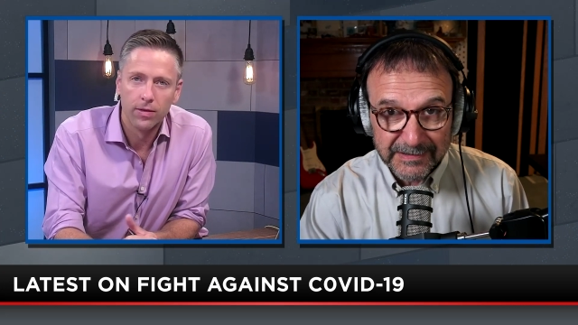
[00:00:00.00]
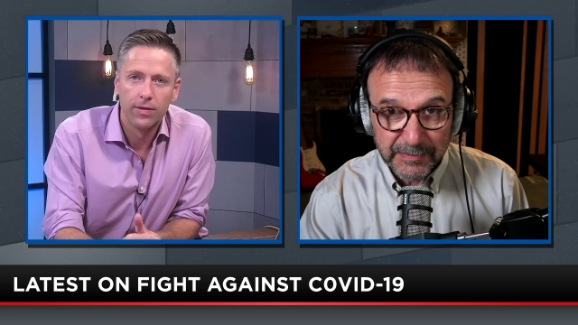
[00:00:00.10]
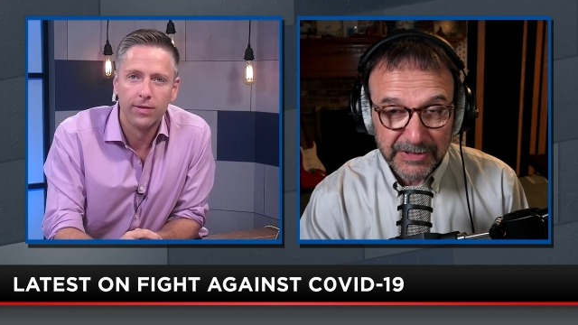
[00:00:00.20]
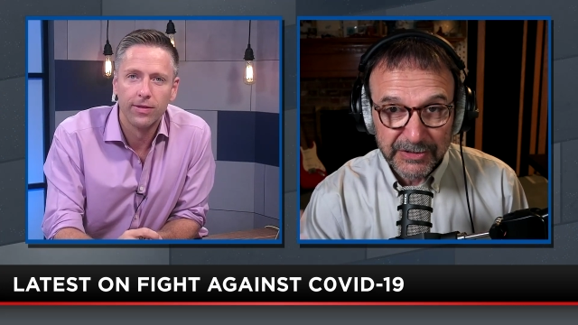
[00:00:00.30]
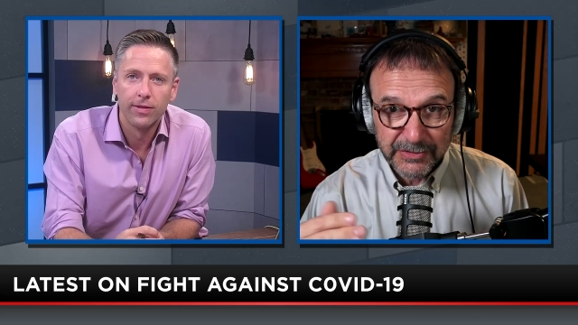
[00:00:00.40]
Speaker 1: It's
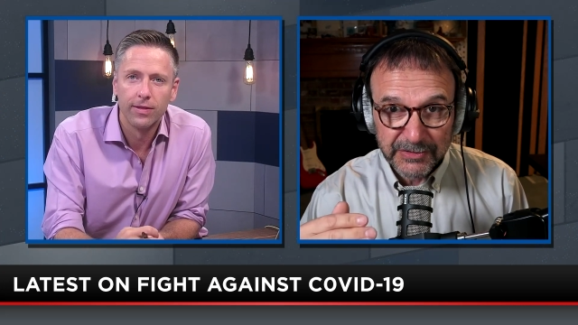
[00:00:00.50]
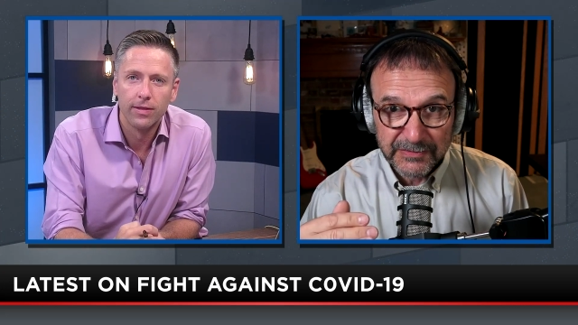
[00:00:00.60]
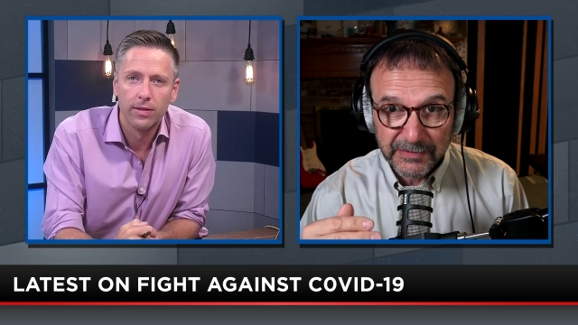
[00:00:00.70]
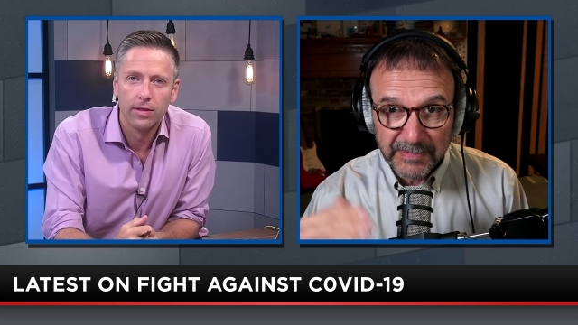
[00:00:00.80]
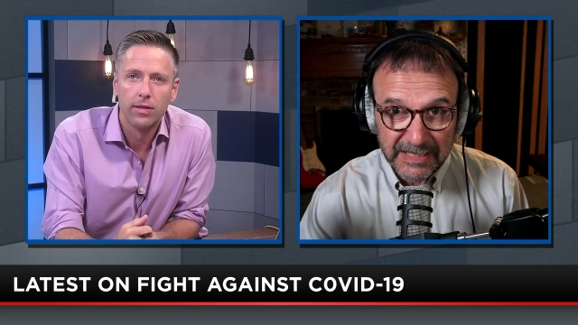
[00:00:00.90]
been used
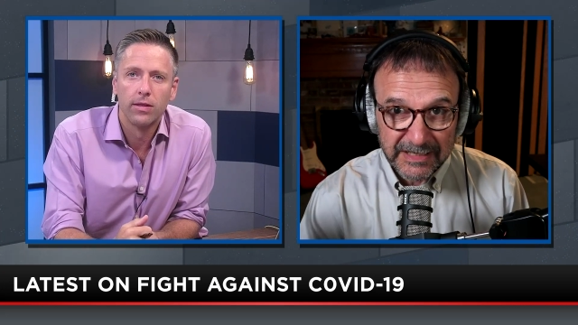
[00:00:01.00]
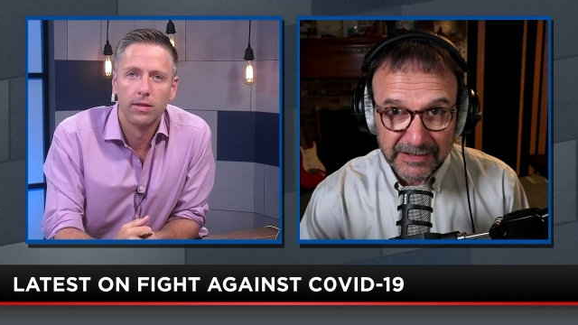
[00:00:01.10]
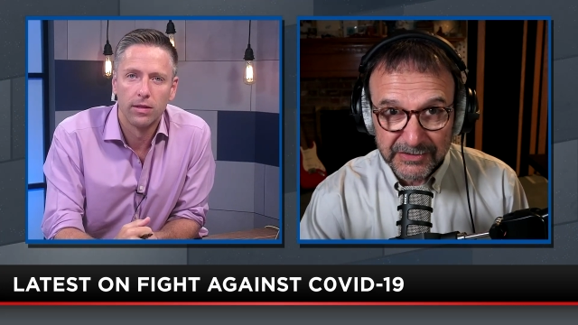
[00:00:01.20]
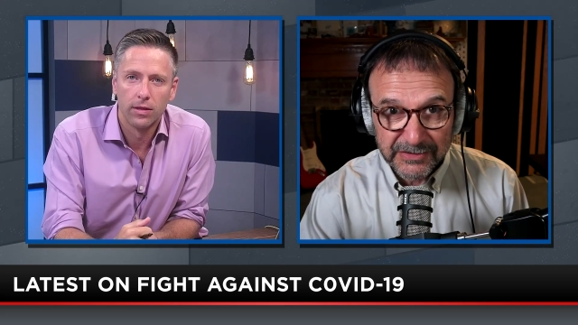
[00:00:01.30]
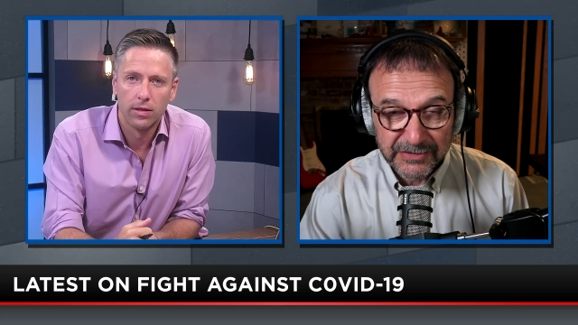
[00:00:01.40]
for many
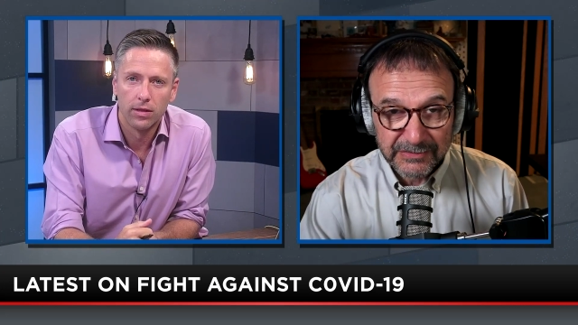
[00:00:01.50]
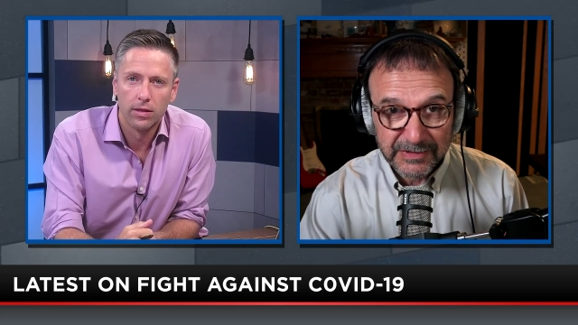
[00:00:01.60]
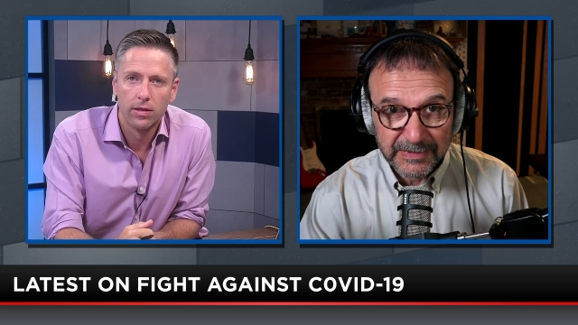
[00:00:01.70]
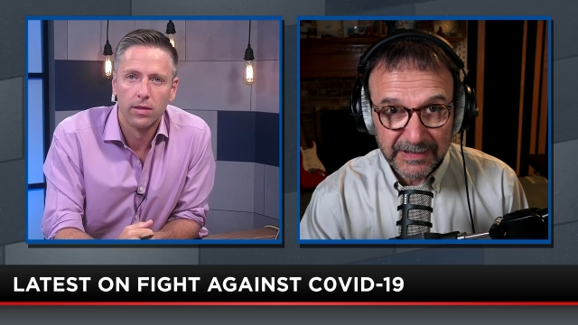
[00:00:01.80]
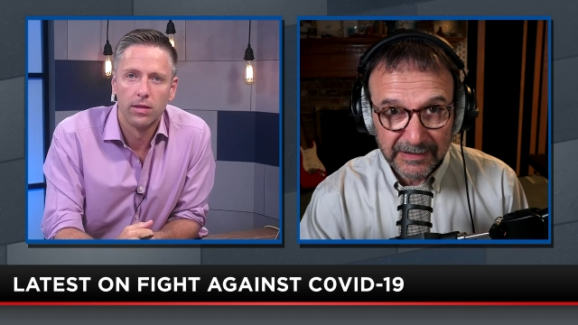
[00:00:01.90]
years to
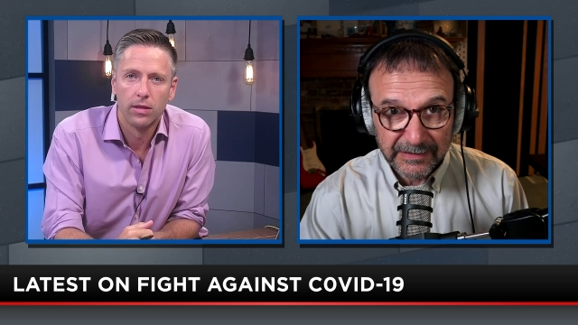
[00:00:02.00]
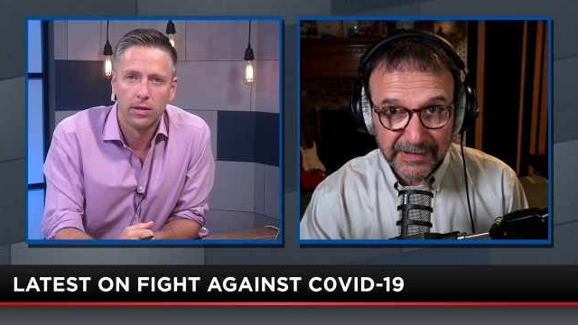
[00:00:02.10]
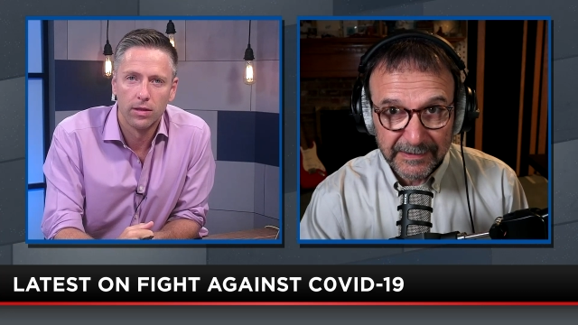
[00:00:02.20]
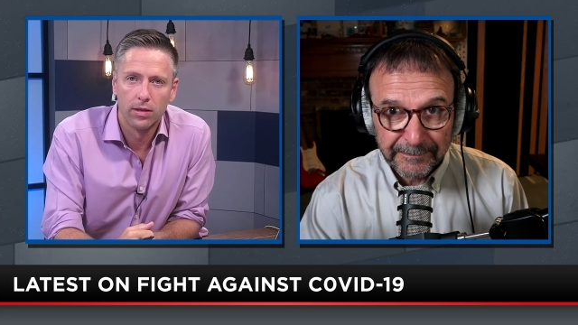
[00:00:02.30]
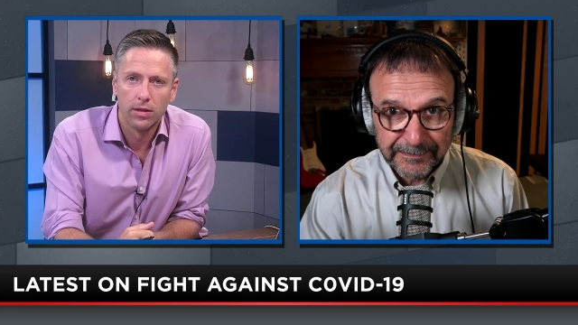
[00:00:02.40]
treat
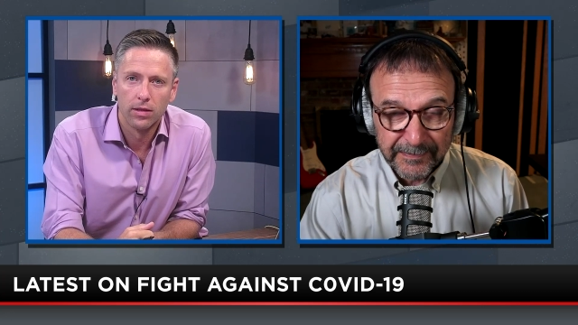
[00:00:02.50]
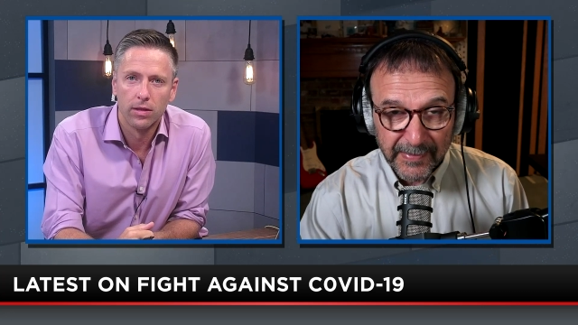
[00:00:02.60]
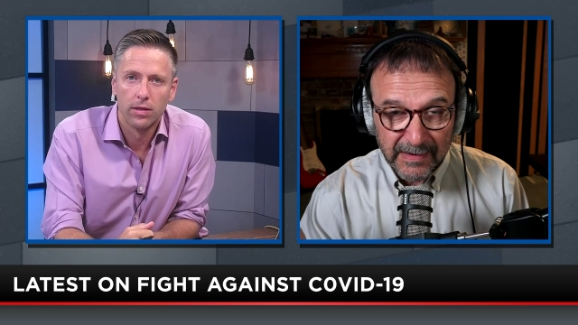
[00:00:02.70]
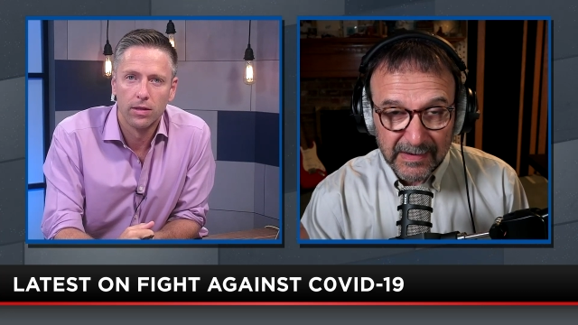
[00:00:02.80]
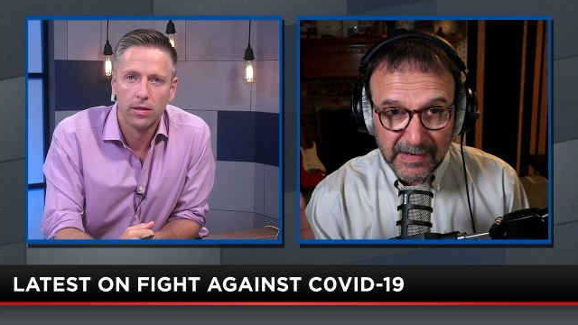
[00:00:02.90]
malaria.
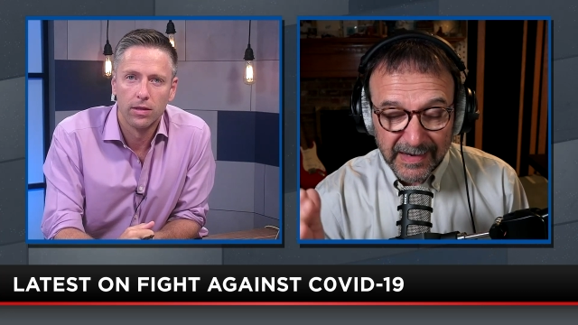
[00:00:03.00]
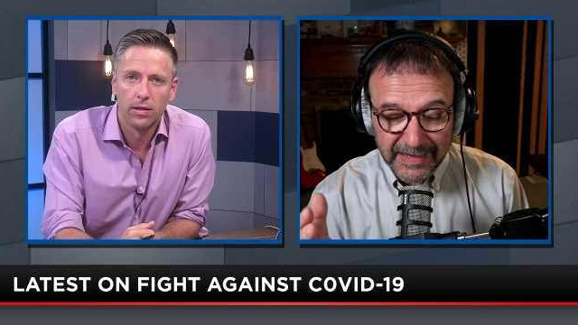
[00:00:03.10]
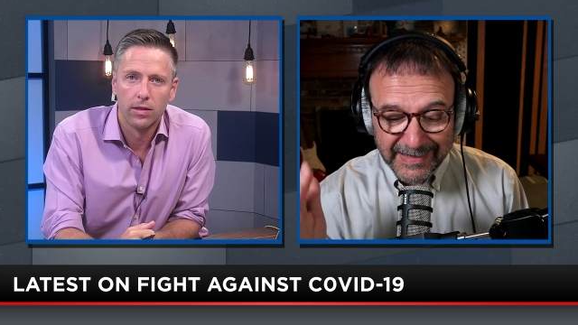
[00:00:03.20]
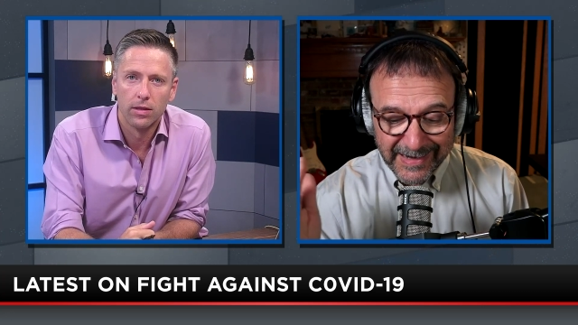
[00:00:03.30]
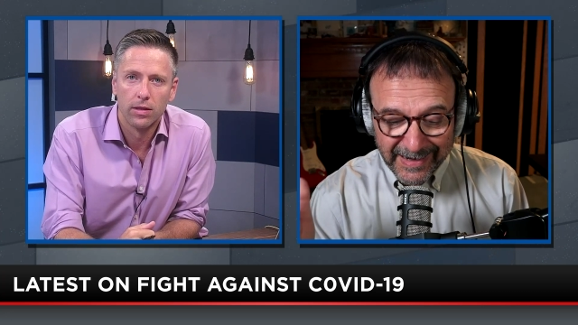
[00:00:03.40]

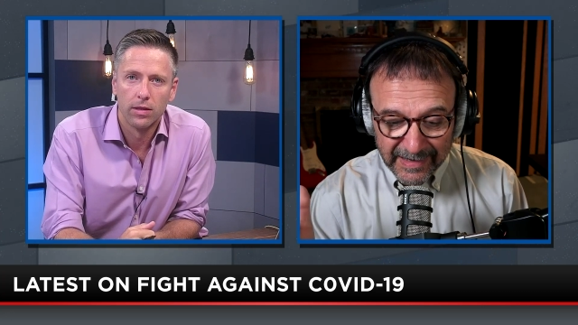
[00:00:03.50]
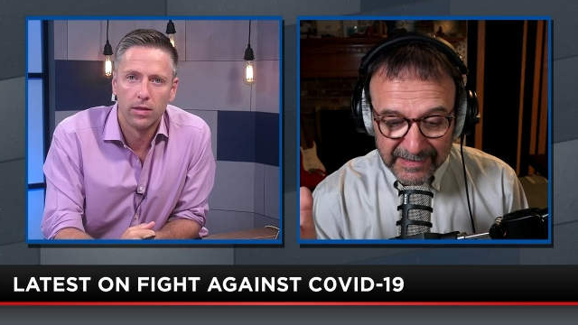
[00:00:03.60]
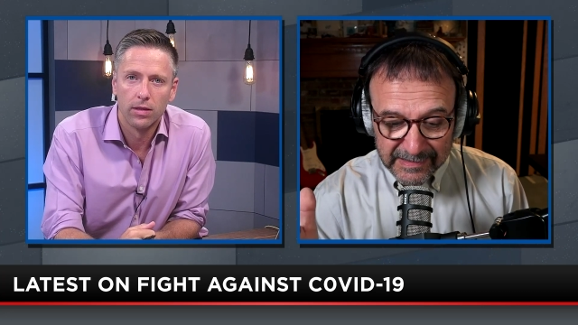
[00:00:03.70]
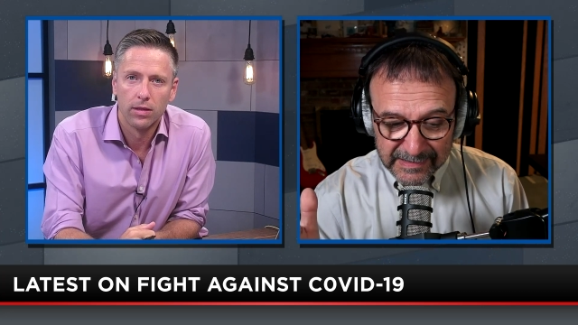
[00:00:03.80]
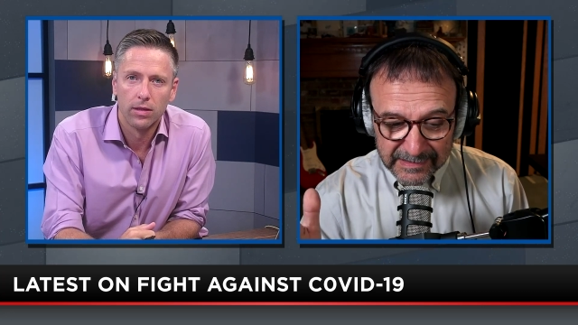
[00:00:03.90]
It
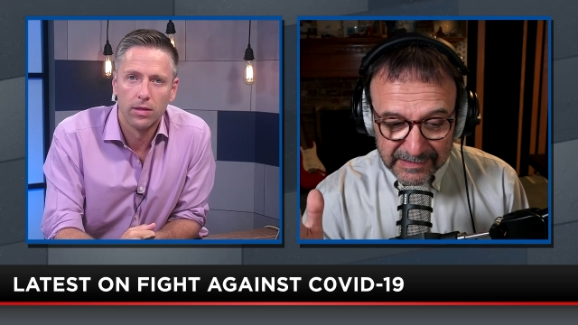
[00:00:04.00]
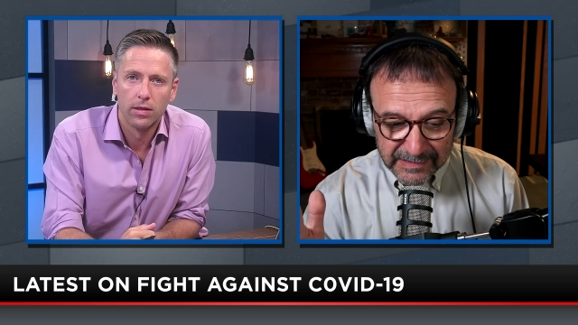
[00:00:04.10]
can